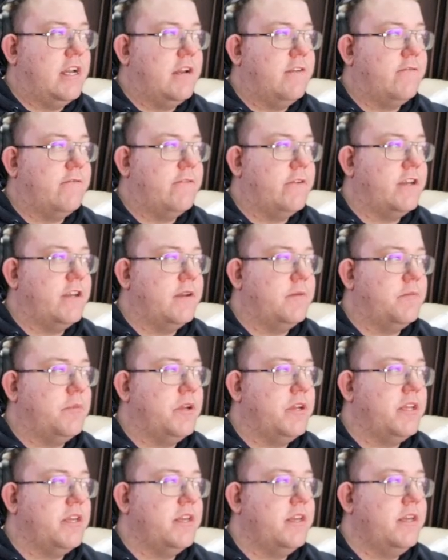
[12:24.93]
freeing
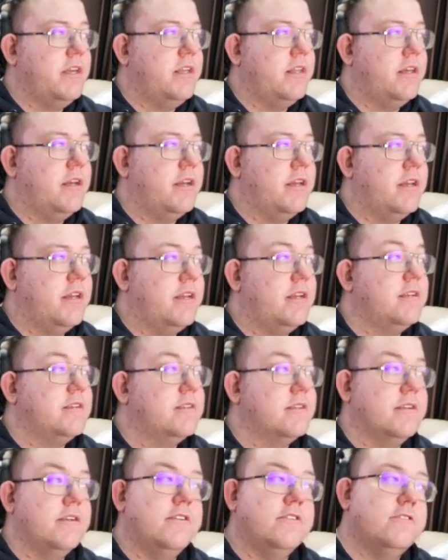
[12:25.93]
bunny that is
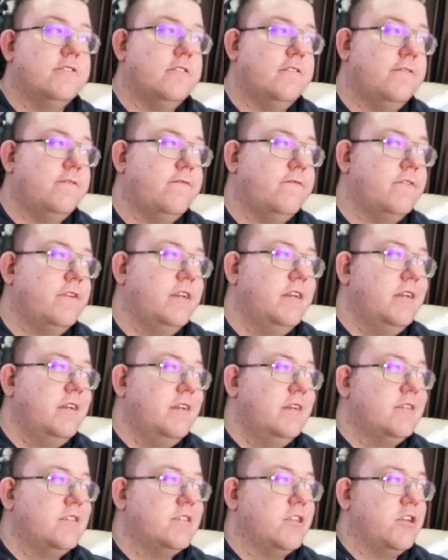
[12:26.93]
cast off,
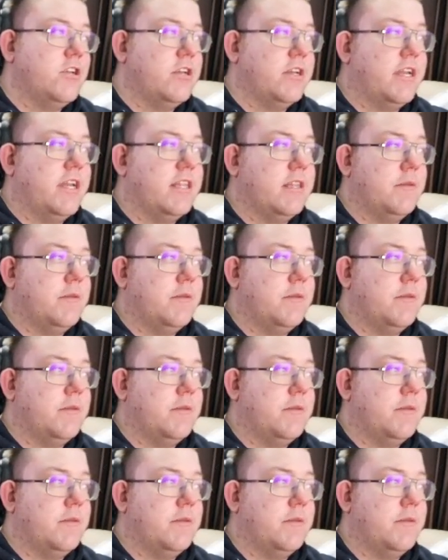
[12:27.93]
so you could get the